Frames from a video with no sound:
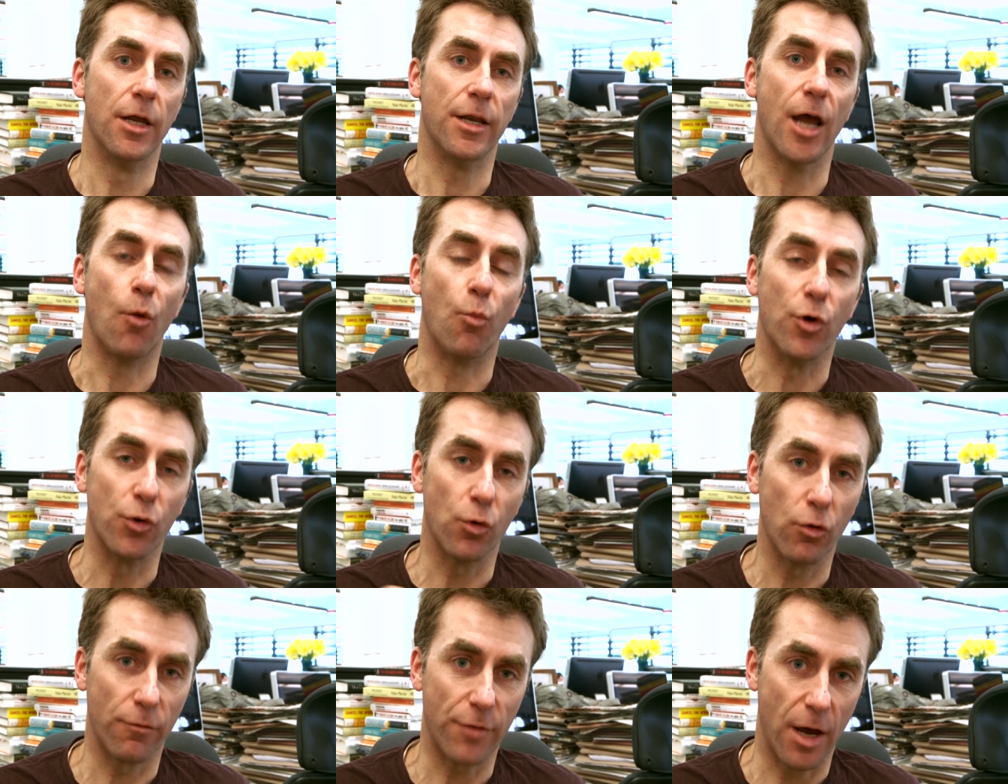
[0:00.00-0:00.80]
Now, with
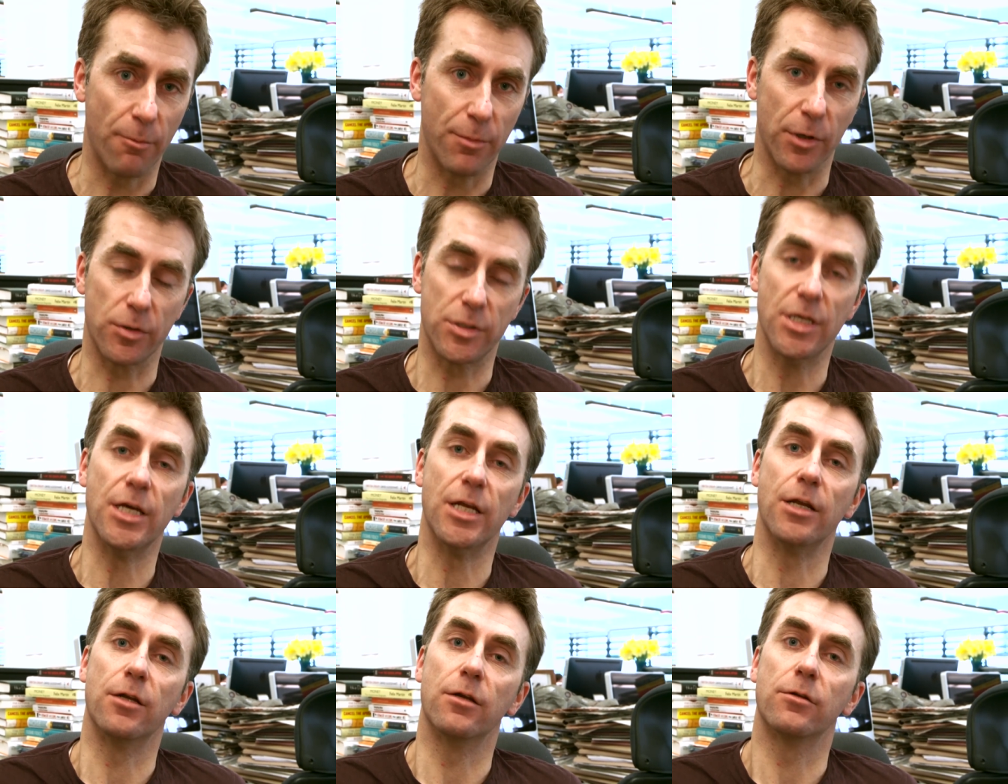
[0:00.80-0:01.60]
all of that built
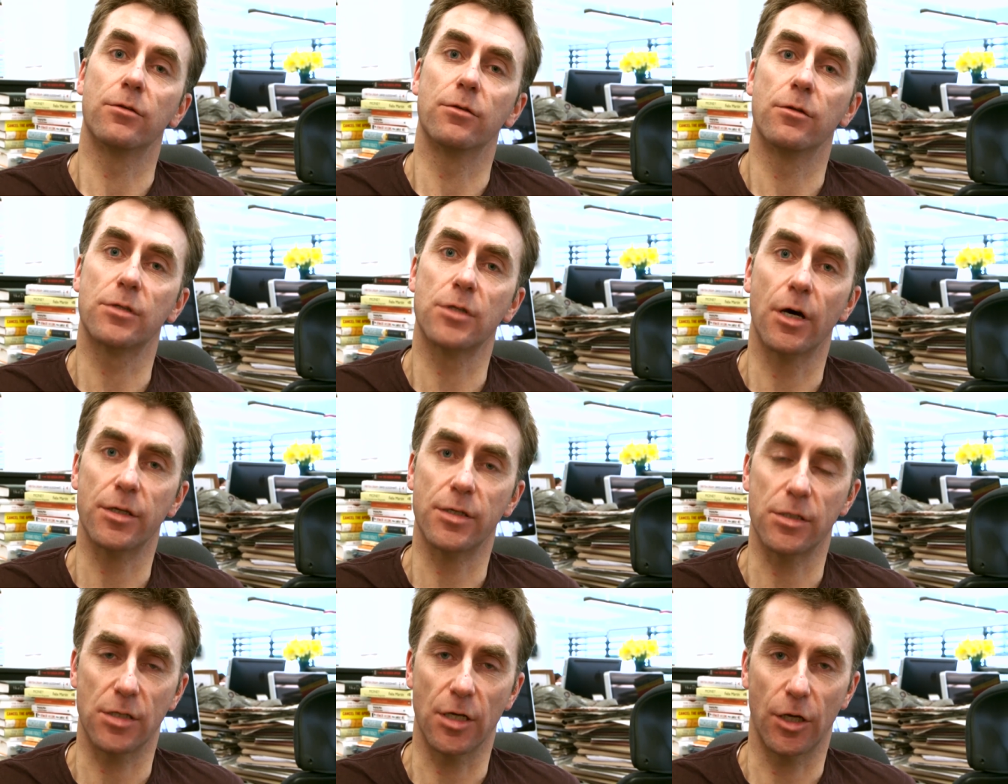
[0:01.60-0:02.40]
in,
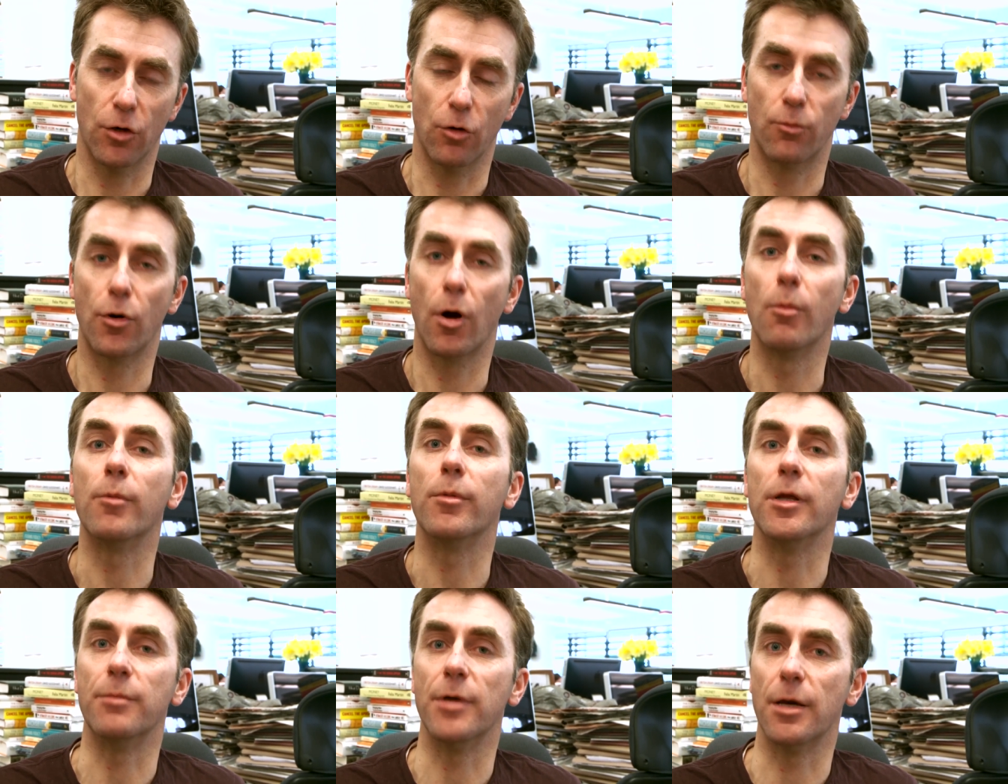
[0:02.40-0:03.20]
scientists think it'll
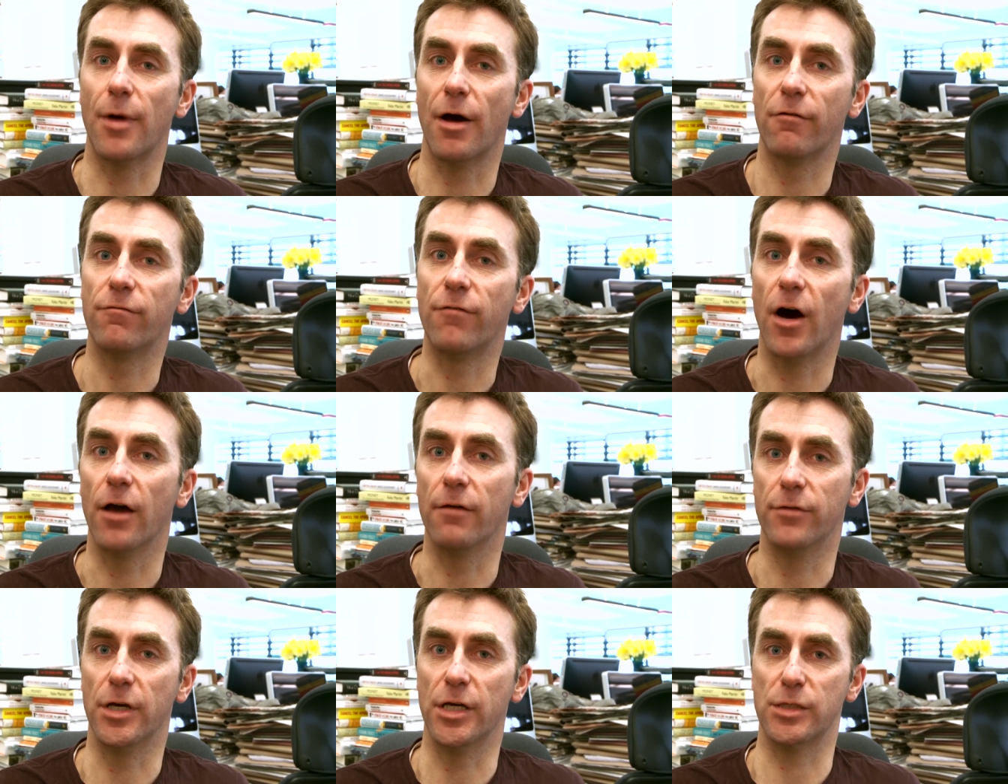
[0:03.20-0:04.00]
probably be about
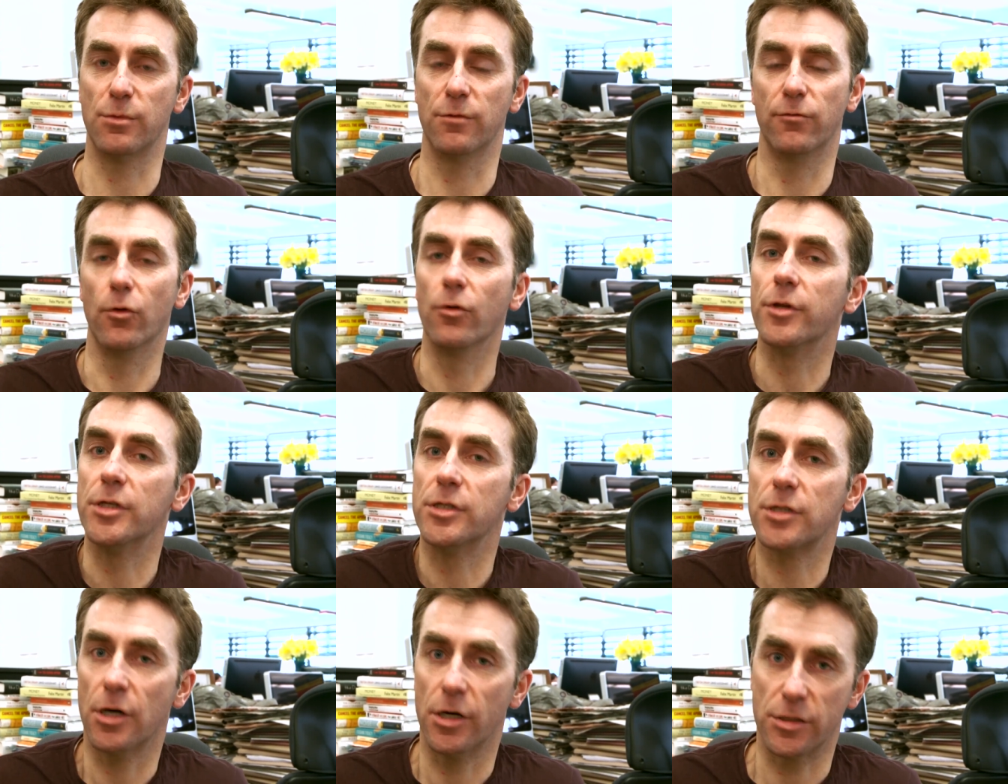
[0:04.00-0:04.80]
5 years before
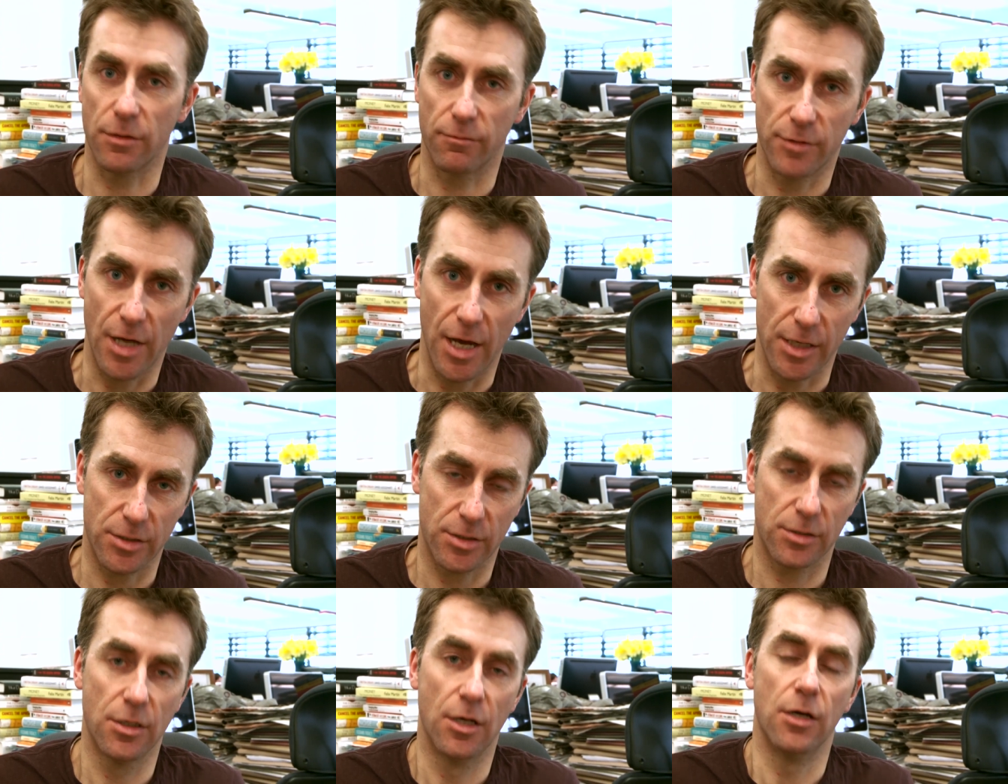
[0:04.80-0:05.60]
these kinds of
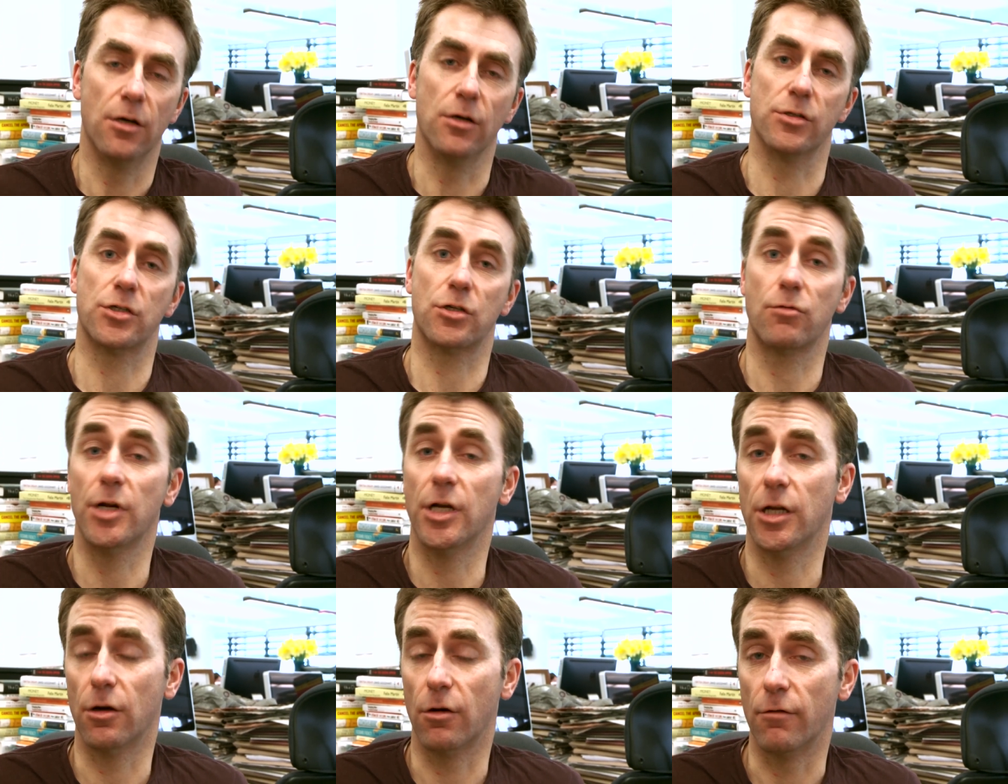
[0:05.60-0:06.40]
tests and
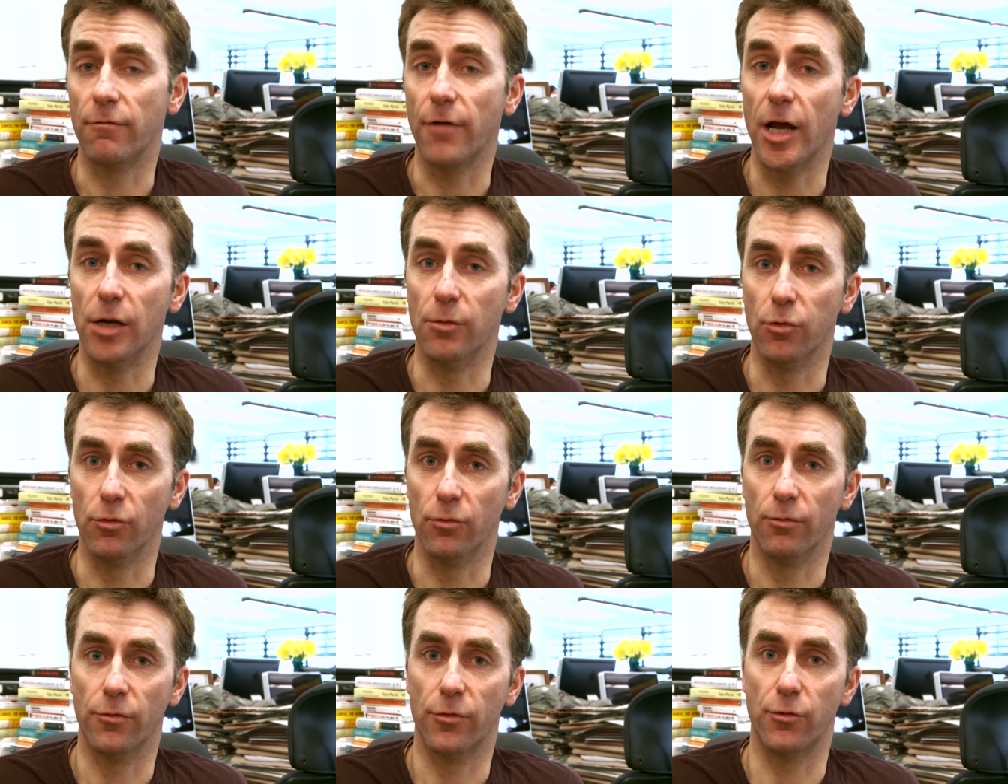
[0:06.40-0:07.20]
screening are
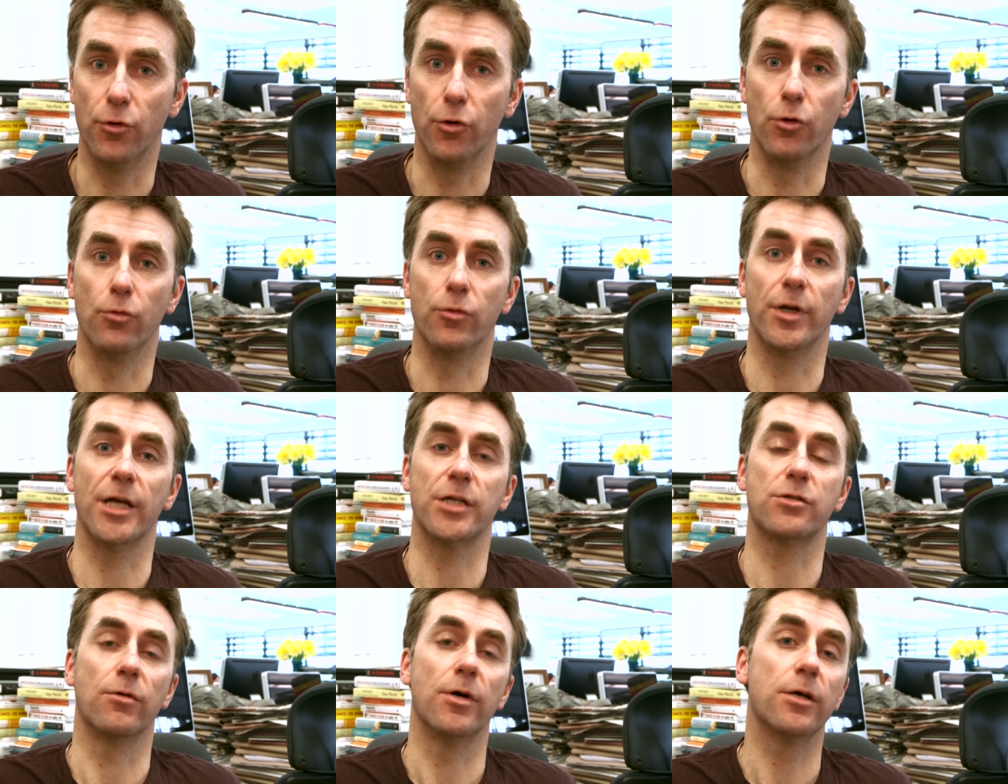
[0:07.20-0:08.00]
available through the
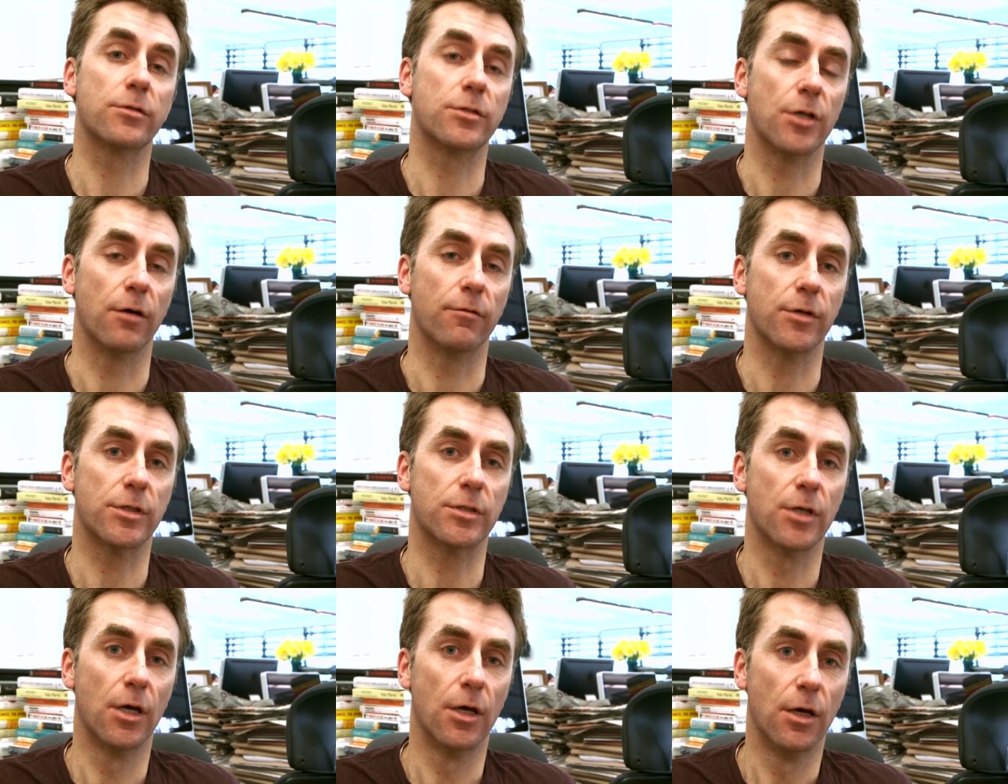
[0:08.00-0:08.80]
National Health Service.